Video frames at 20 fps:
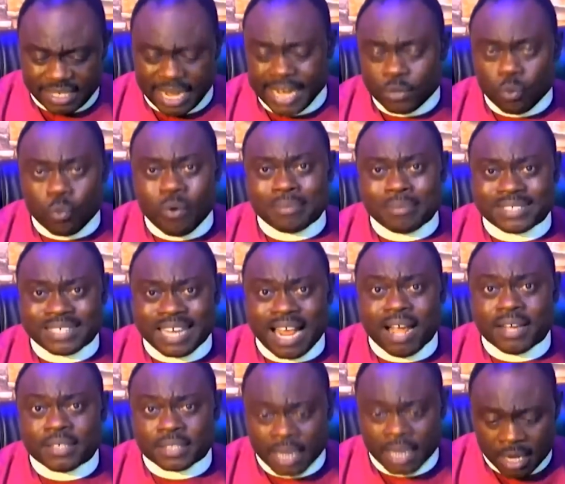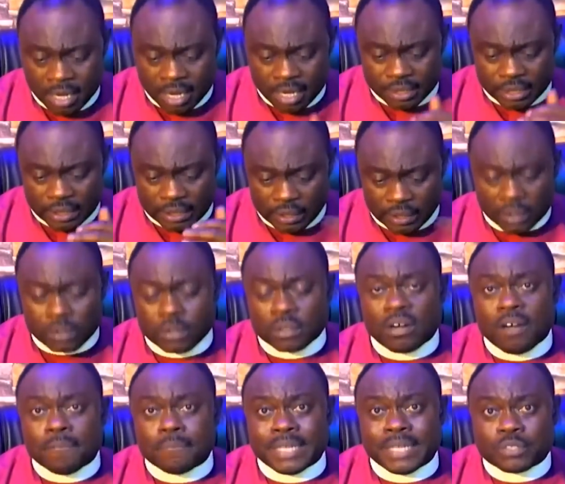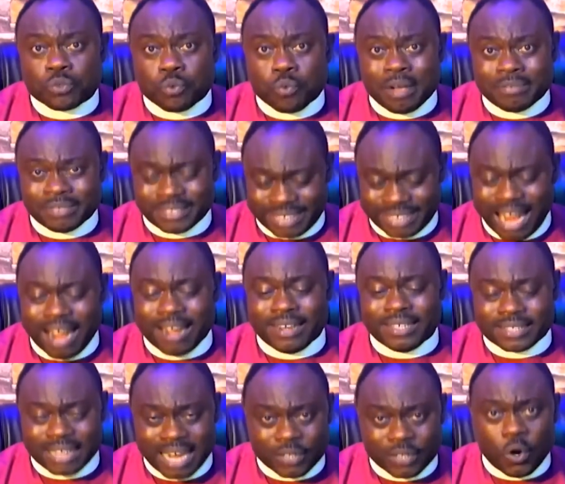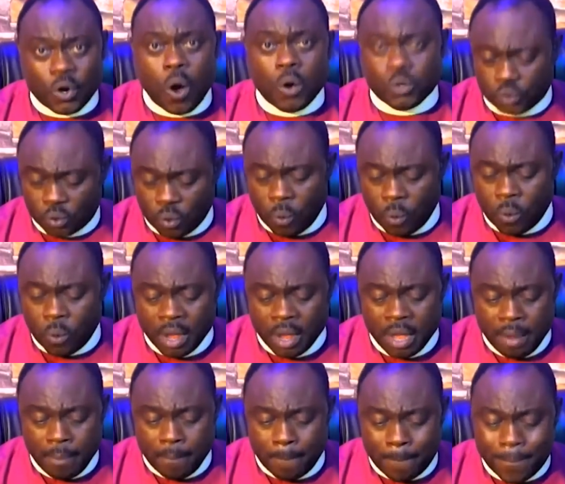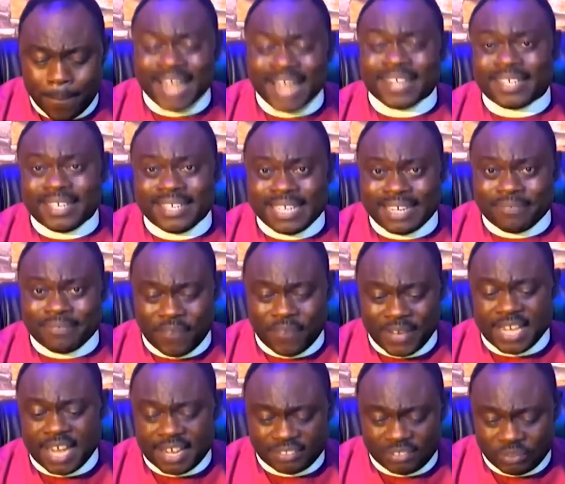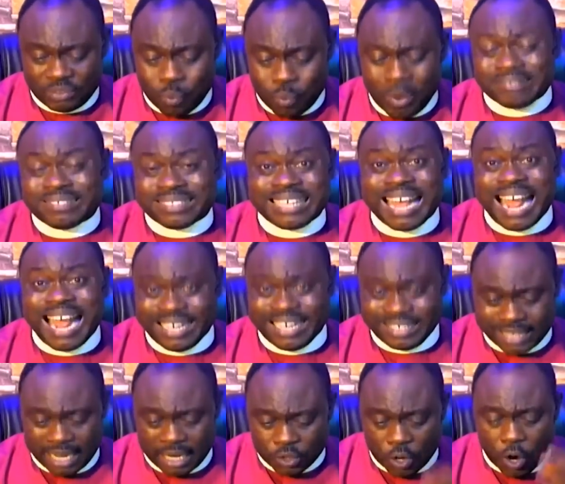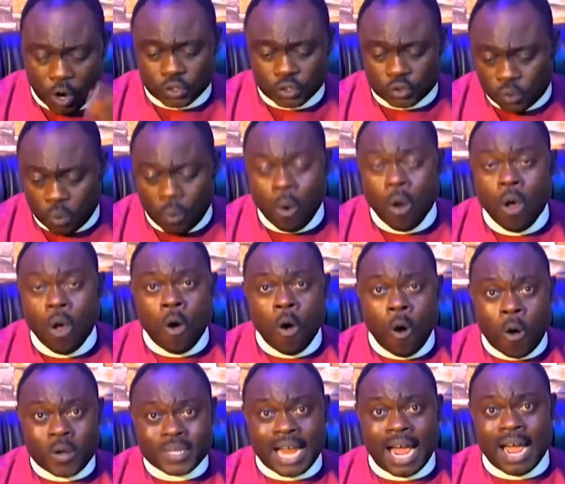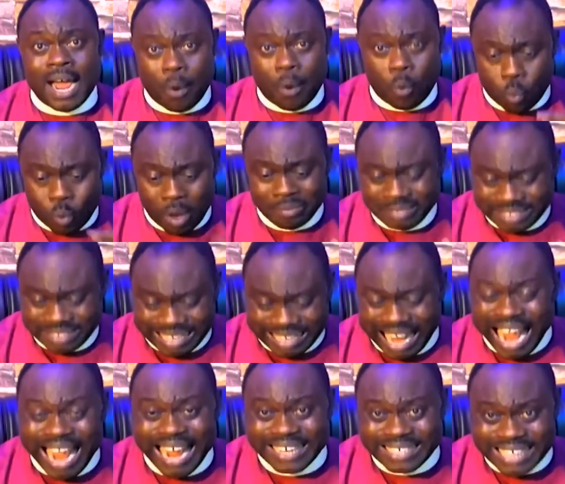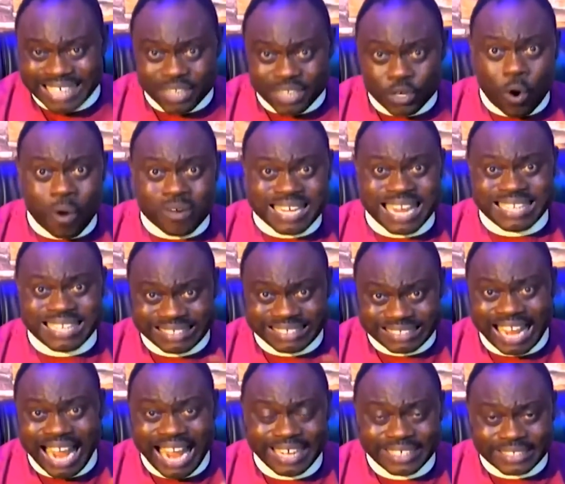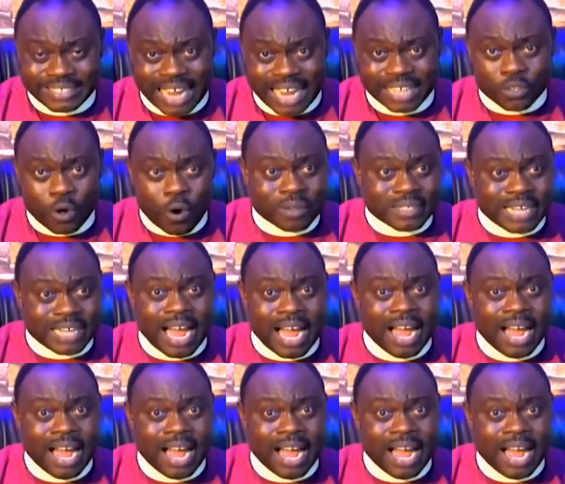website, the local government website, and also banking and finance website, and also other website and other site and other